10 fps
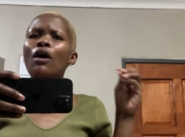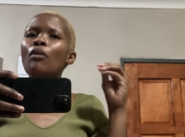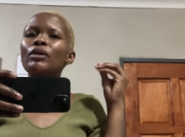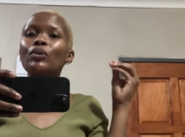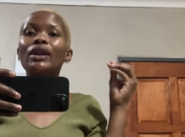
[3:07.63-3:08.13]

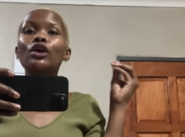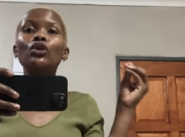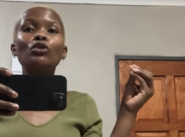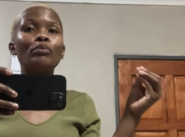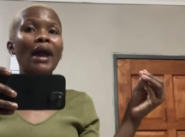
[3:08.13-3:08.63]
But when I
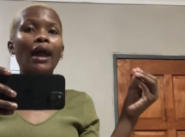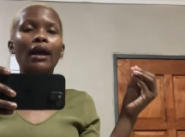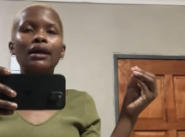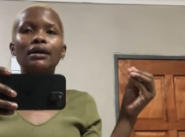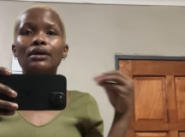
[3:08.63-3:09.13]
look
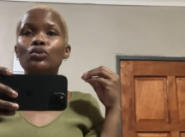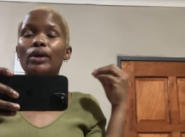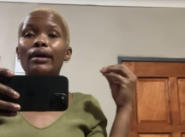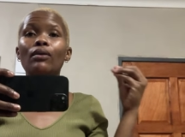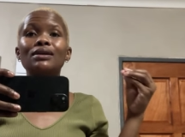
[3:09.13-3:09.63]
back at
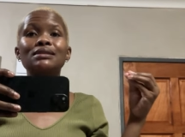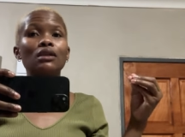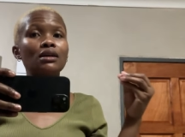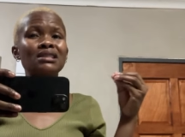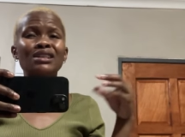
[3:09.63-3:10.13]
where I was
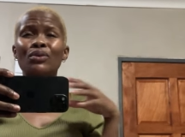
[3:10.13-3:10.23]
last year,